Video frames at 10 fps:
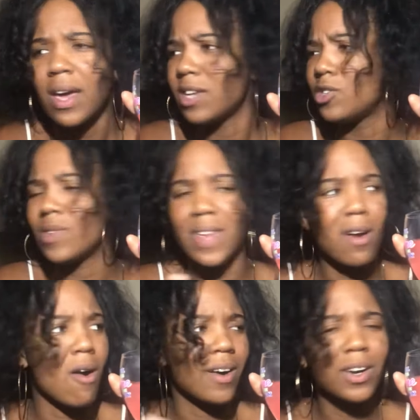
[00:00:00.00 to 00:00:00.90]
There
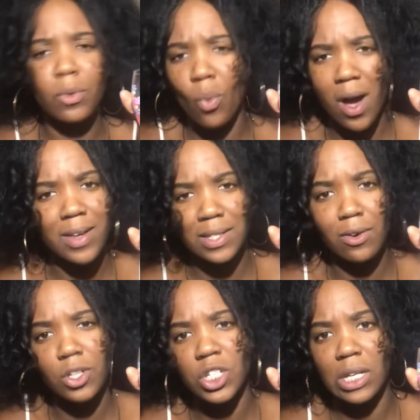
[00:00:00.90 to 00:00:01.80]
are good wines that are
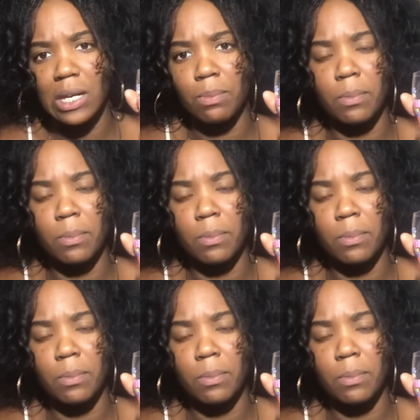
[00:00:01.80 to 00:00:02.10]
cheap.